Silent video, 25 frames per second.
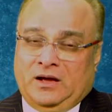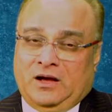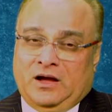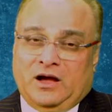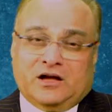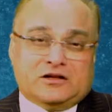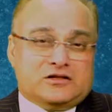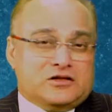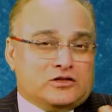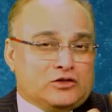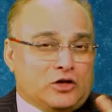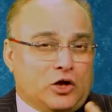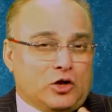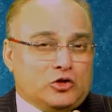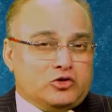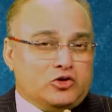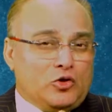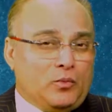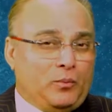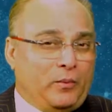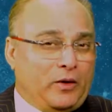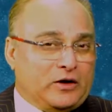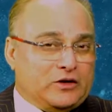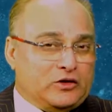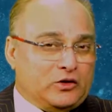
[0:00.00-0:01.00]
This is also
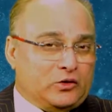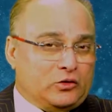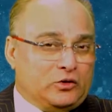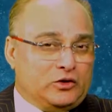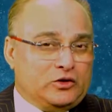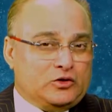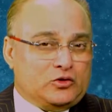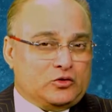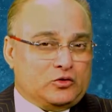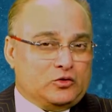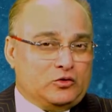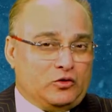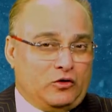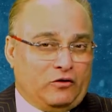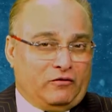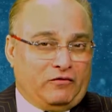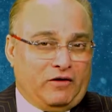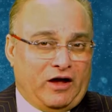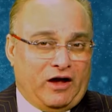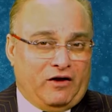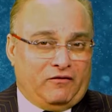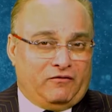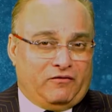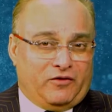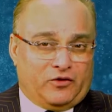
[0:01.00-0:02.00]
particularly true of
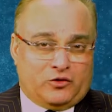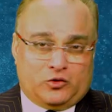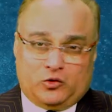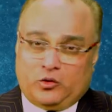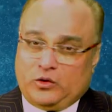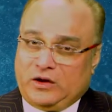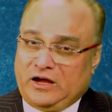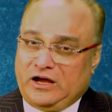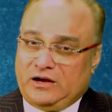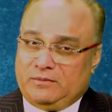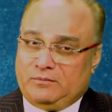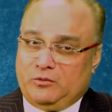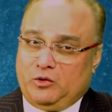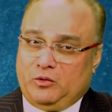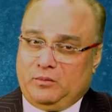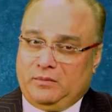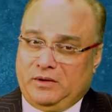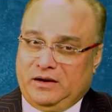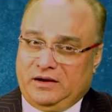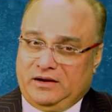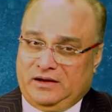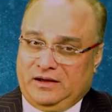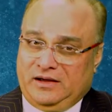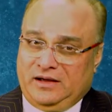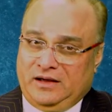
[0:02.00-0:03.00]
effort to gain more
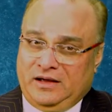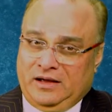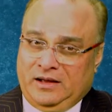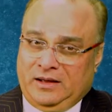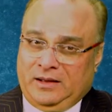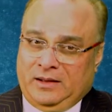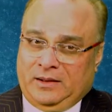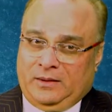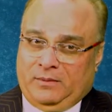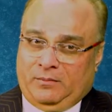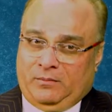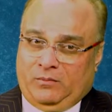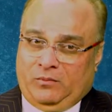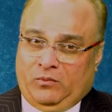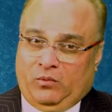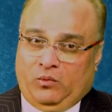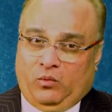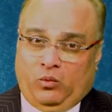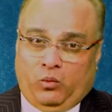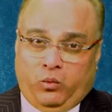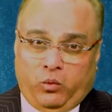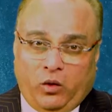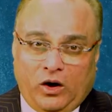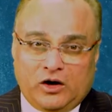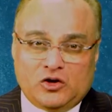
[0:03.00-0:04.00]
money.
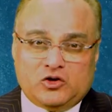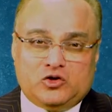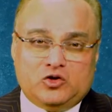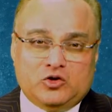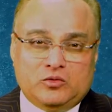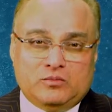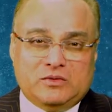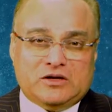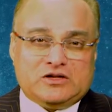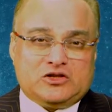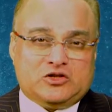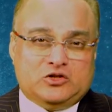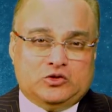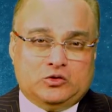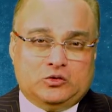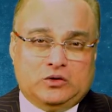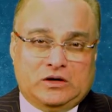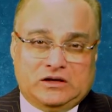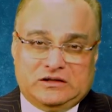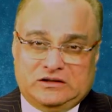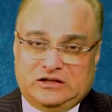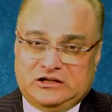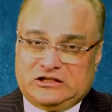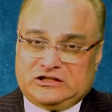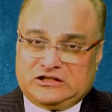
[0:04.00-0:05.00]
What you must do
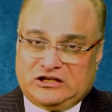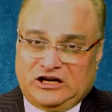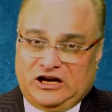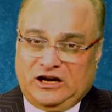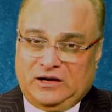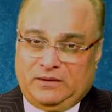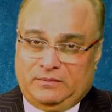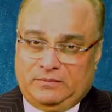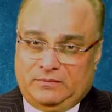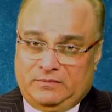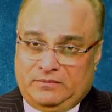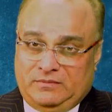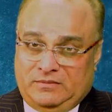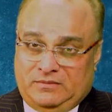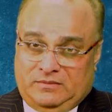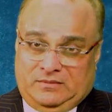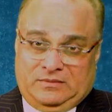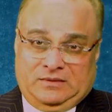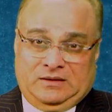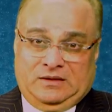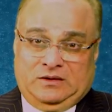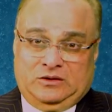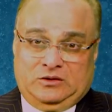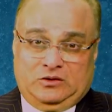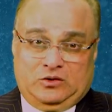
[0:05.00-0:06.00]
at this time
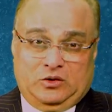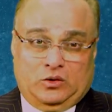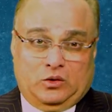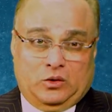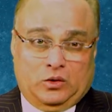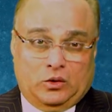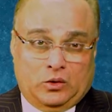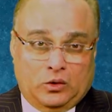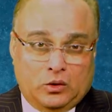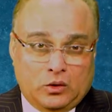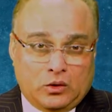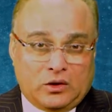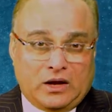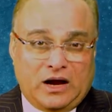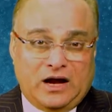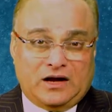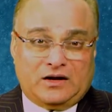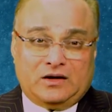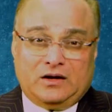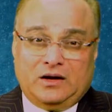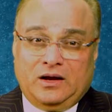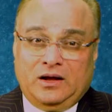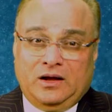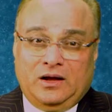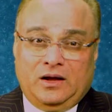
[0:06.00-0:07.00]
to look
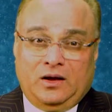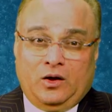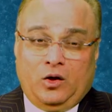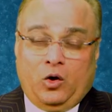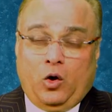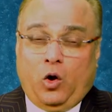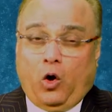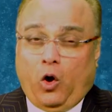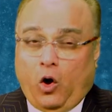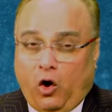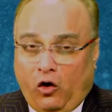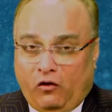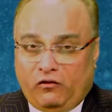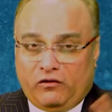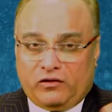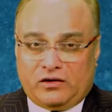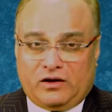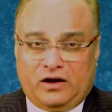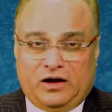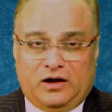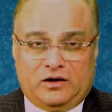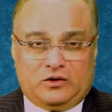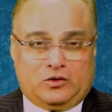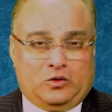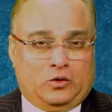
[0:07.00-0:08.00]
at
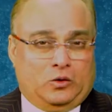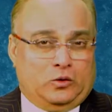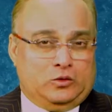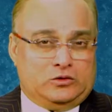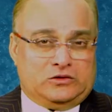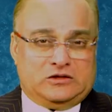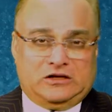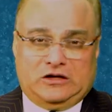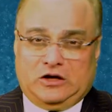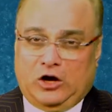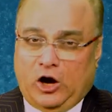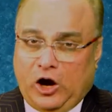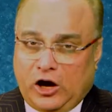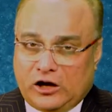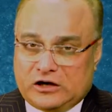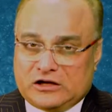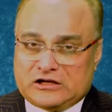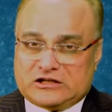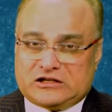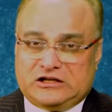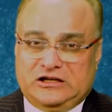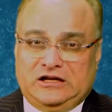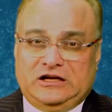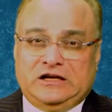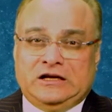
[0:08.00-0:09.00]
overall goals and
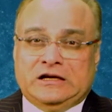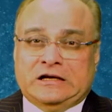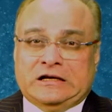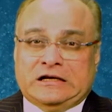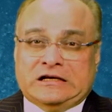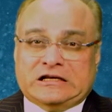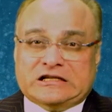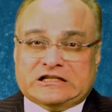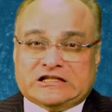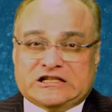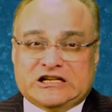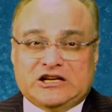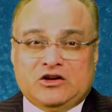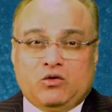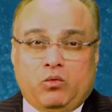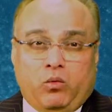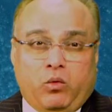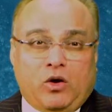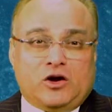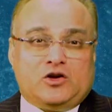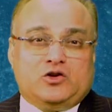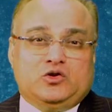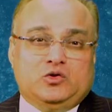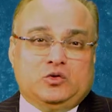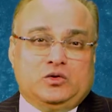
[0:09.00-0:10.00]
honestly see
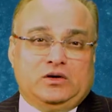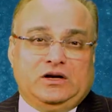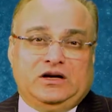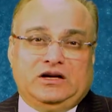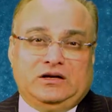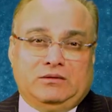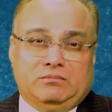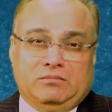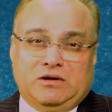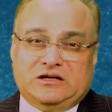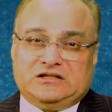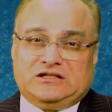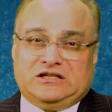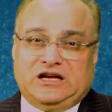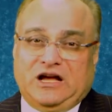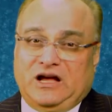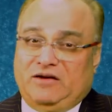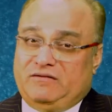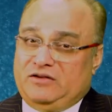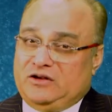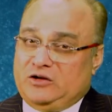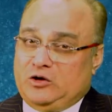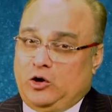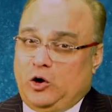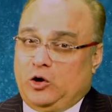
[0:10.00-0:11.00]
what you really must
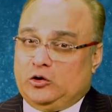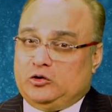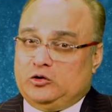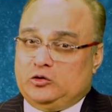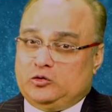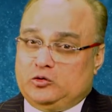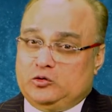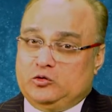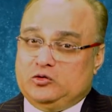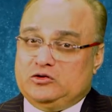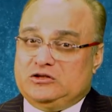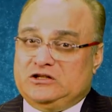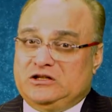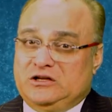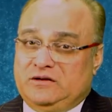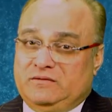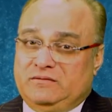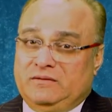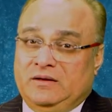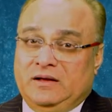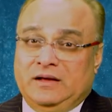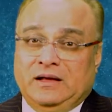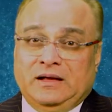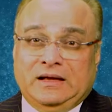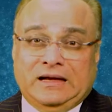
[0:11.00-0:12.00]
have in order to achieve,
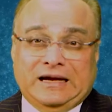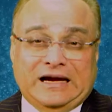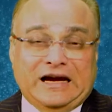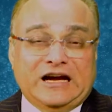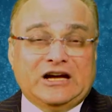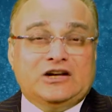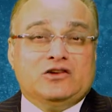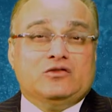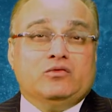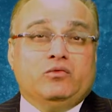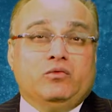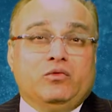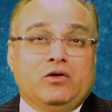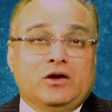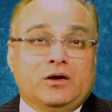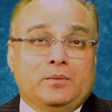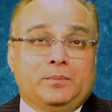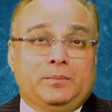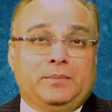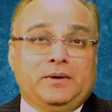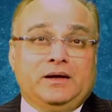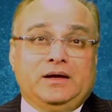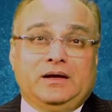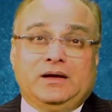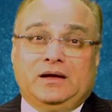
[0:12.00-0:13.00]
it will
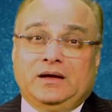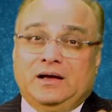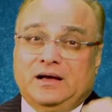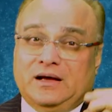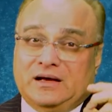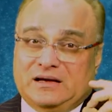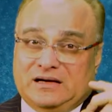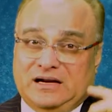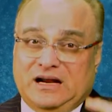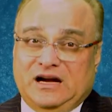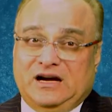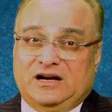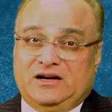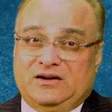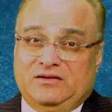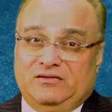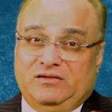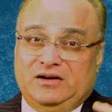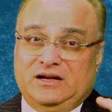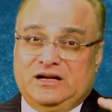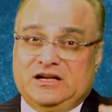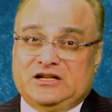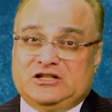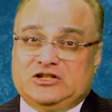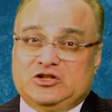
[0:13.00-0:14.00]
be
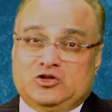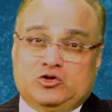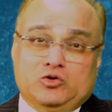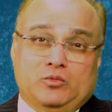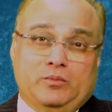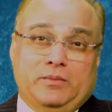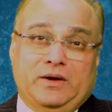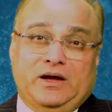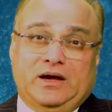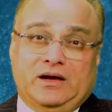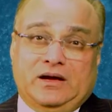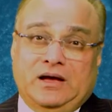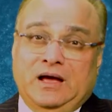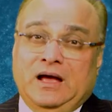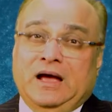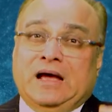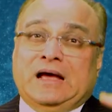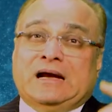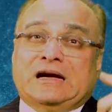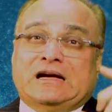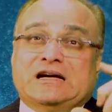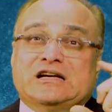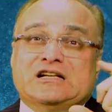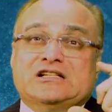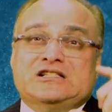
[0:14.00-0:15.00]
relatively easy to make
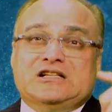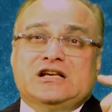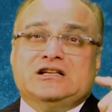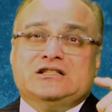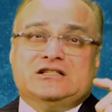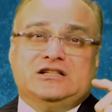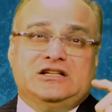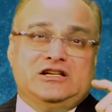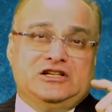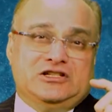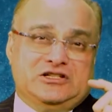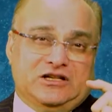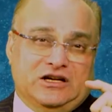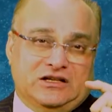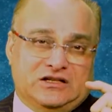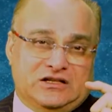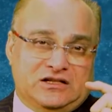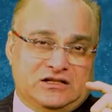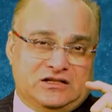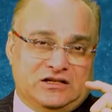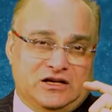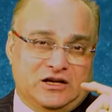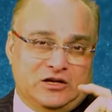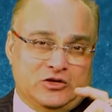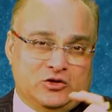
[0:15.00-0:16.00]
necessary
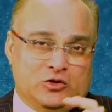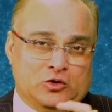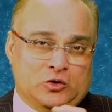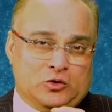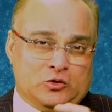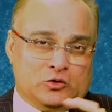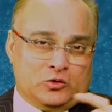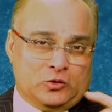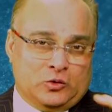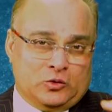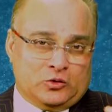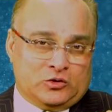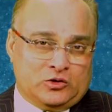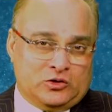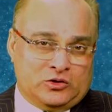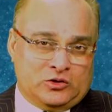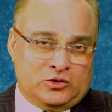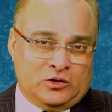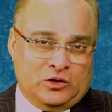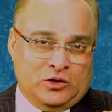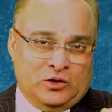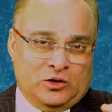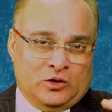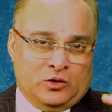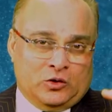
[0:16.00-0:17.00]
changes in your resources
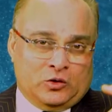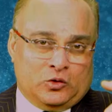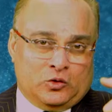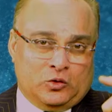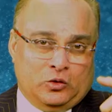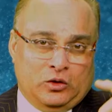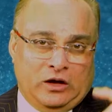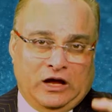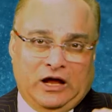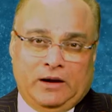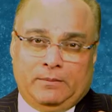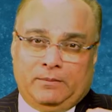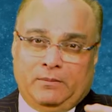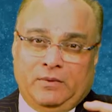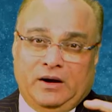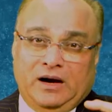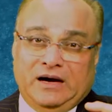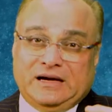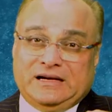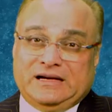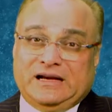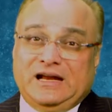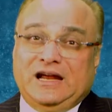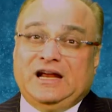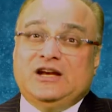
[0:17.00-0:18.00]
to help
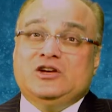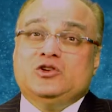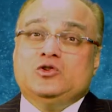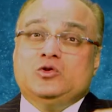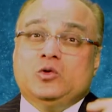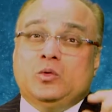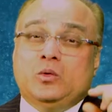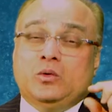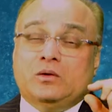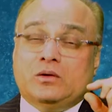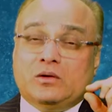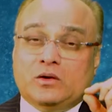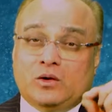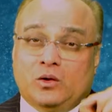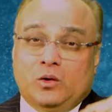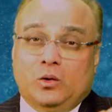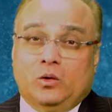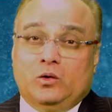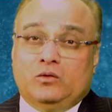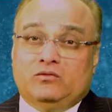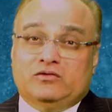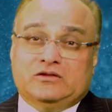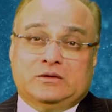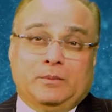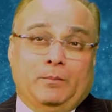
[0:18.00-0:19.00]
attain your goal
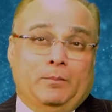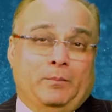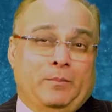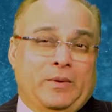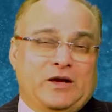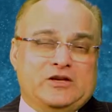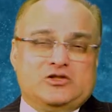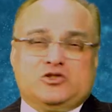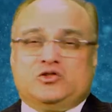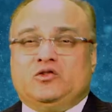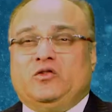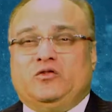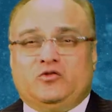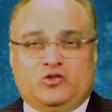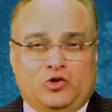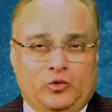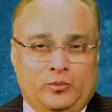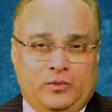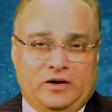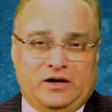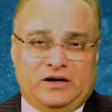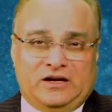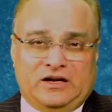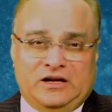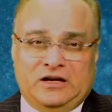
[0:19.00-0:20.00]
with the best of your
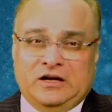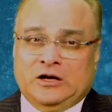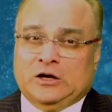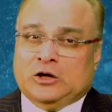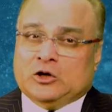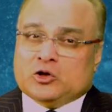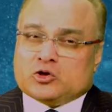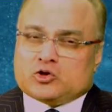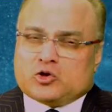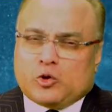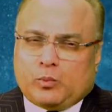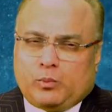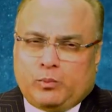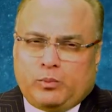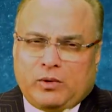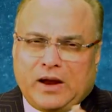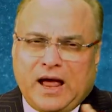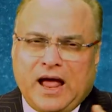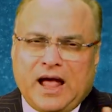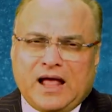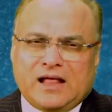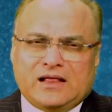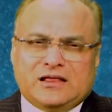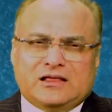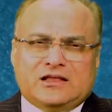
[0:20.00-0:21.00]
ability. So
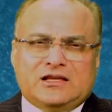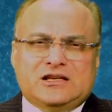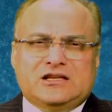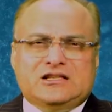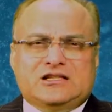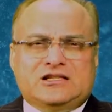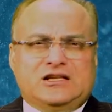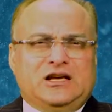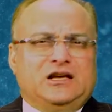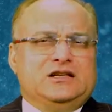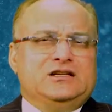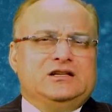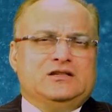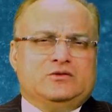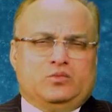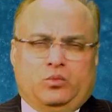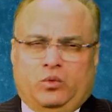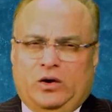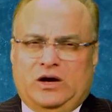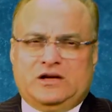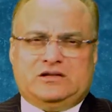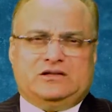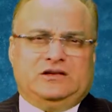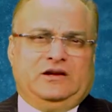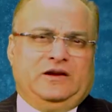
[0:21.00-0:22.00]
plan these changes
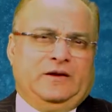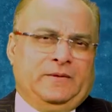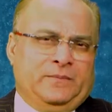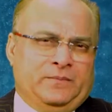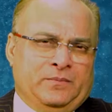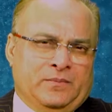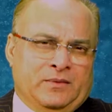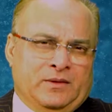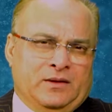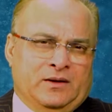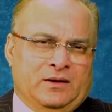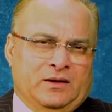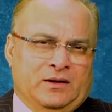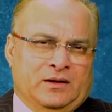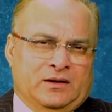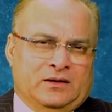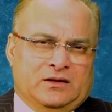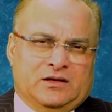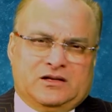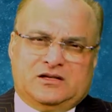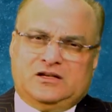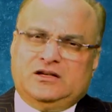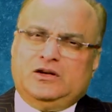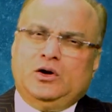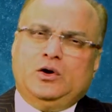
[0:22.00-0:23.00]
wisely.
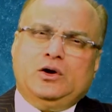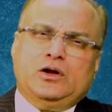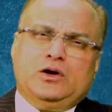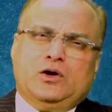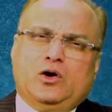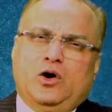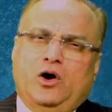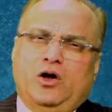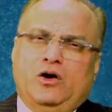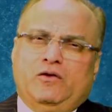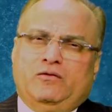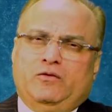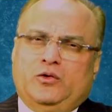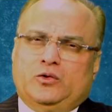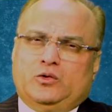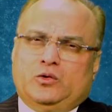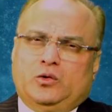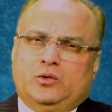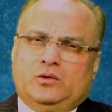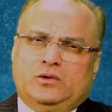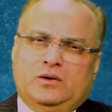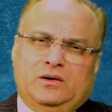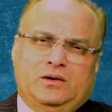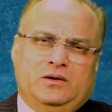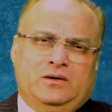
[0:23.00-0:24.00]
This is not a call for
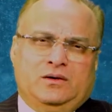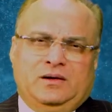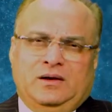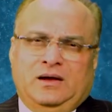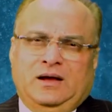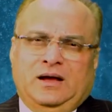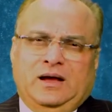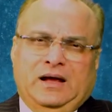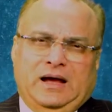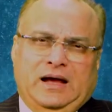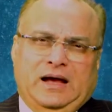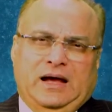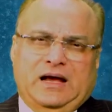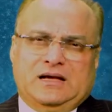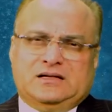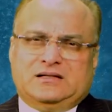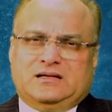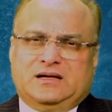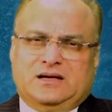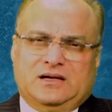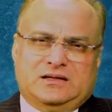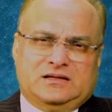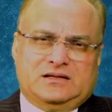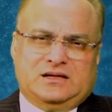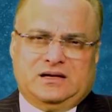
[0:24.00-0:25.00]
total
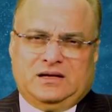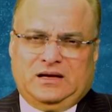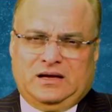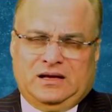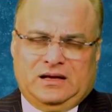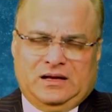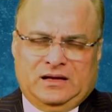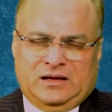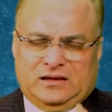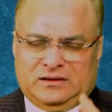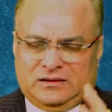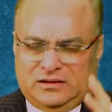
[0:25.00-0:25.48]
asceticism.